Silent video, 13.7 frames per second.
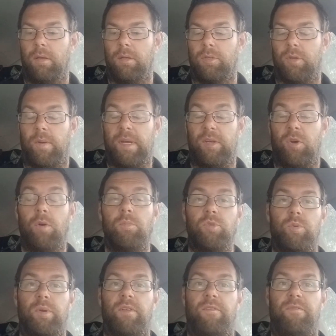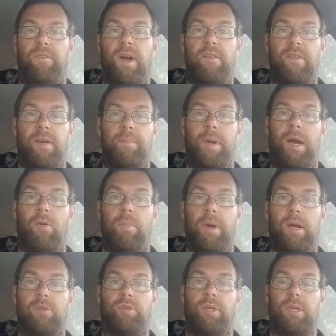So it comes with a 5 amp hour
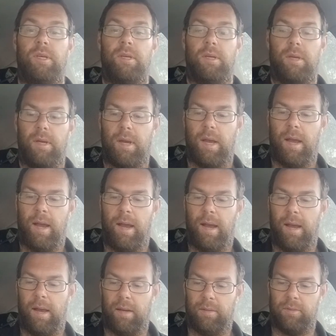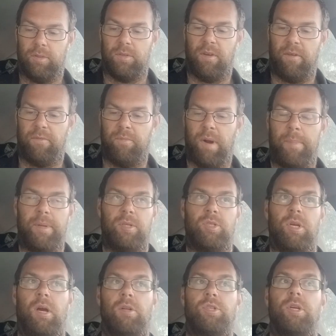battery and a rapid
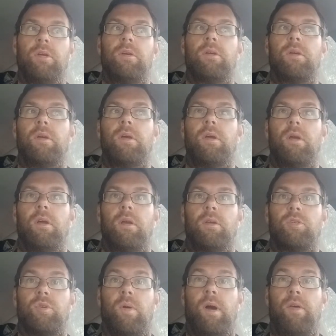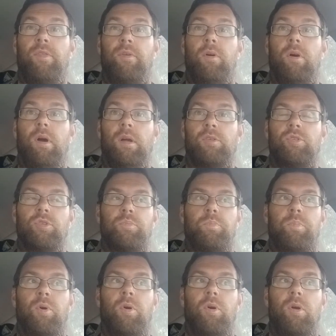charger. So I thought I'd just
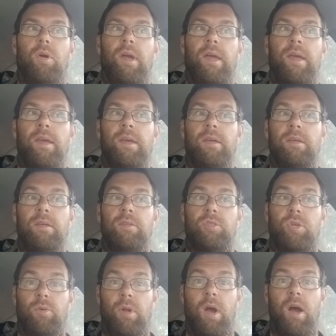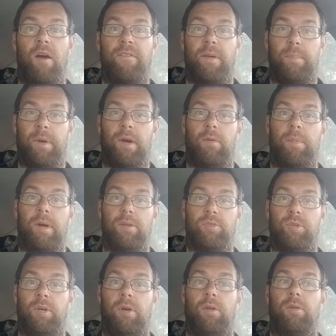put a 2.5 amp hour
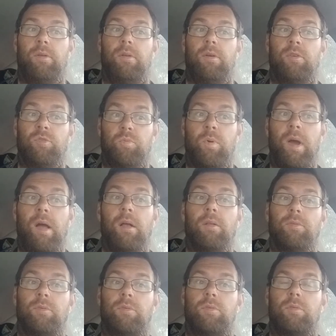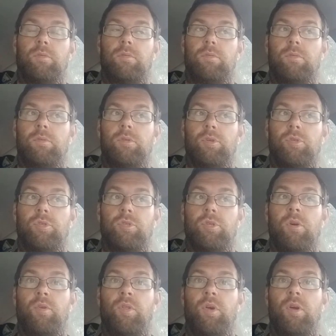battery on as well, just
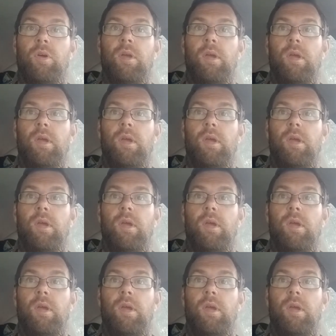so that